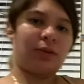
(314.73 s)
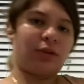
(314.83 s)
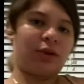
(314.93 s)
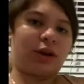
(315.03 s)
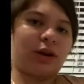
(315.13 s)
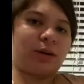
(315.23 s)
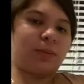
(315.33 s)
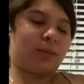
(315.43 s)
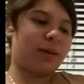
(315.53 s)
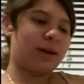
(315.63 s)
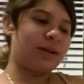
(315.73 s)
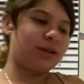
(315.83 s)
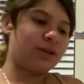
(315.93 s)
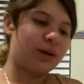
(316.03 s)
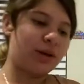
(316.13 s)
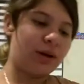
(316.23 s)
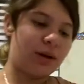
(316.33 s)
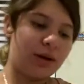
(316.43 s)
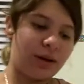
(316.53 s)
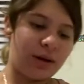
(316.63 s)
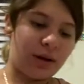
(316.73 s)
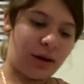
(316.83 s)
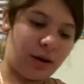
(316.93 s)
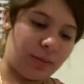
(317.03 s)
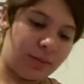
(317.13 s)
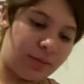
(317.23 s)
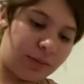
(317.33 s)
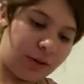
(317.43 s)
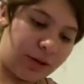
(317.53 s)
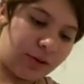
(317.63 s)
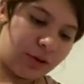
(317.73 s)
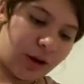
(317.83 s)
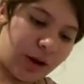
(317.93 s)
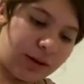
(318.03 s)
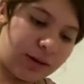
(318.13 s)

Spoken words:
you're gonna place little dots